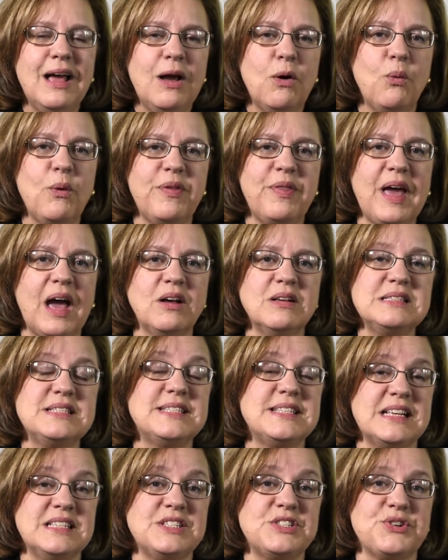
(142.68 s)
without
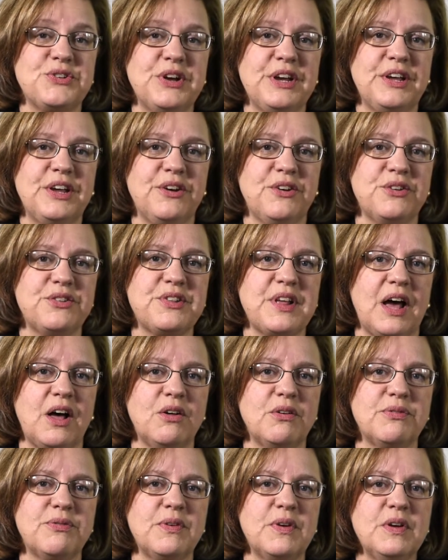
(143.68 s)
censoring
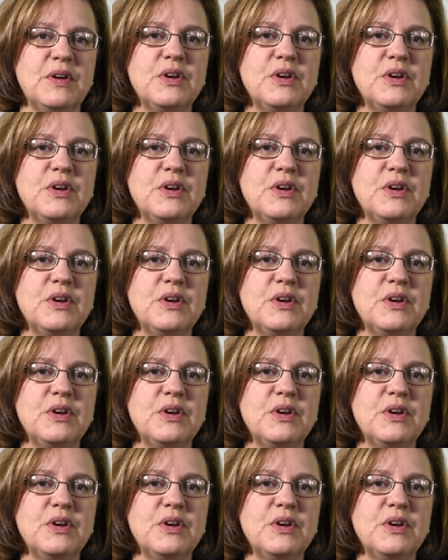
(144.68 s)
yourself.